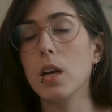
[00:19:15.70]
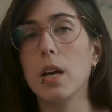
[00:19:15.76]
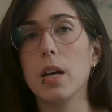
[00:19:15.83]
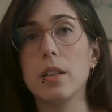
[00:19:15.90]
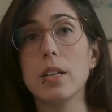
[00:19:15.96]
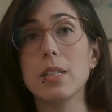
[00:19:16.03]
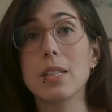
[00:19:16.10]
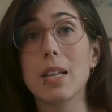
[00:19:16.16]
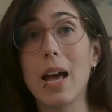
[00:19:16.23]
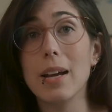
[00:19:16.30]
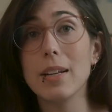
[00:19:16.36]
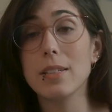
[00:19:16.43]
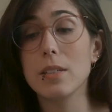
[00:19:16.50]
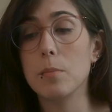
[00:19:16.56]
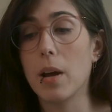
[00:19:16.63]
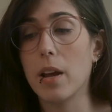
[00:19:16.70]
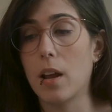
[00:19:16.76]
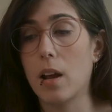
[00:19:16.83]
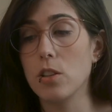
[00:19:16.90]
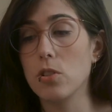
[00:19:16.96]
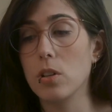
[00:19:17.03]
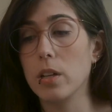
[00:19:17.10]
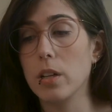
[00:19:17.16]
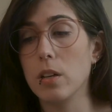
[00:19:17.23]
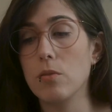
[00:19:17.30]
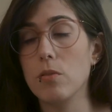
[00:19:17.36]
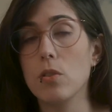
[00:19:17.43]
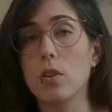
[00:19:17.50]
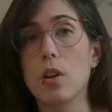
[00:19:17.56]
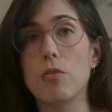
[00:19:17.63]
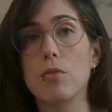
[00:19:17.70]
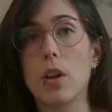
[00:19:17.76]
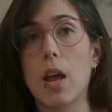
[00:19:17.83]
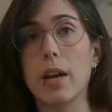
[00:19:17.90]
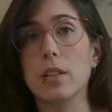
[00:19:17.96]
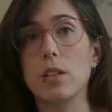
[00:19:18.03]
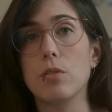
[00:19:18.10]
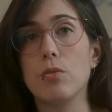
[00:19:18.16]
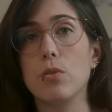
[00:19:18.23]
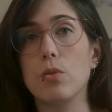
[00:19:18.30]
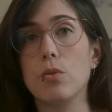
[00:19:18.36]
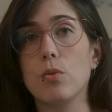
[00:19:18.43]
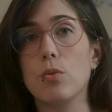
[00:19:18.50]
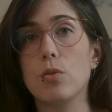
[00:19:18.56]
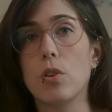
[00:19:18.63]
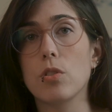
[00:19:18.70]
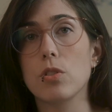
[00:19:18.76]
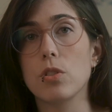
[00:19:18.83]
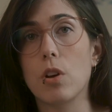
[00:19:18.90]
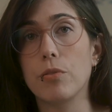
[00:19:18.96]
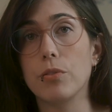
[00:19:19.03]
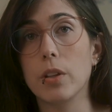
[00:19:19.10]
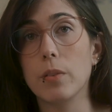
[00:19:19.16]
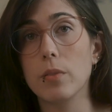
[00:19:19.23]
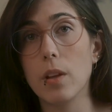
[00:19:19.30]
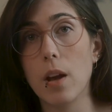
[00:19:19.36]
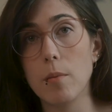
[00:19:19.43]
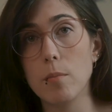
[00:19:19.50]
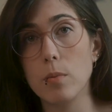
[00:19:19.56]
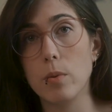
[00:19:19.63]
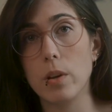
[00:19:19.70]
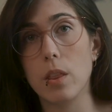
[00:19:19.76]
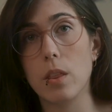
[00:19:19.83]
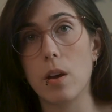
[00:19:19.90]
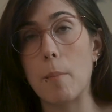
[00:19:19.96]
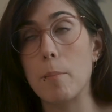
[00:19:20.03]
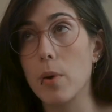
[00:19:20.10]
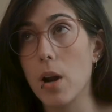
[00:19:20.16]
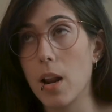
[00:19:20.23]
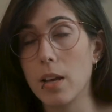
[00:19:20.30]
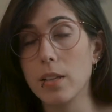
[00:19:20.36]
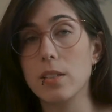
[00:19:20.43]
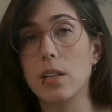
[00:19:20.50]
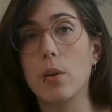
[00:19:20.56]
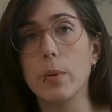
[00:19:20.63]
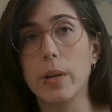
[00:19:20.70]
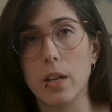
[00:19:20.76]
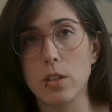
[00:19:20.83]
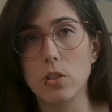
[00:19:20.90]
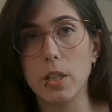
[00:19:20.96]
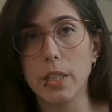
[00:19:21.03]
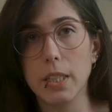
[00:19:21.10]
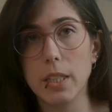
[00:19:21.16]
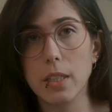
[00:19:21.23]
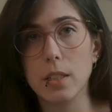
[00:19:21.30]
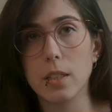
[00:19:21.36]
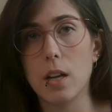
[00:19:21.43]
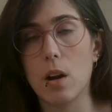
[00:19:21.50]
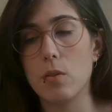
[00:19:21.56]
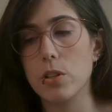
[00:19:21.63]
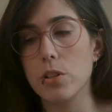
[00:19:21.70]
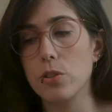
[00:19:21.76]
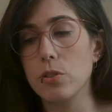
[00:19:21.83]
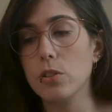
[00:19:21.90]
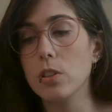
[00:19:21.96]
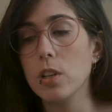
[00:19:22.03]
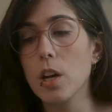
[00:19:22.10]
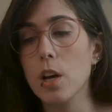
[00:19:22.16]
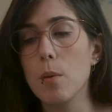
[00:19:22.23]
These lights might actually give you enough light if you don't soften them with umbrellas like we actually did in our shoot,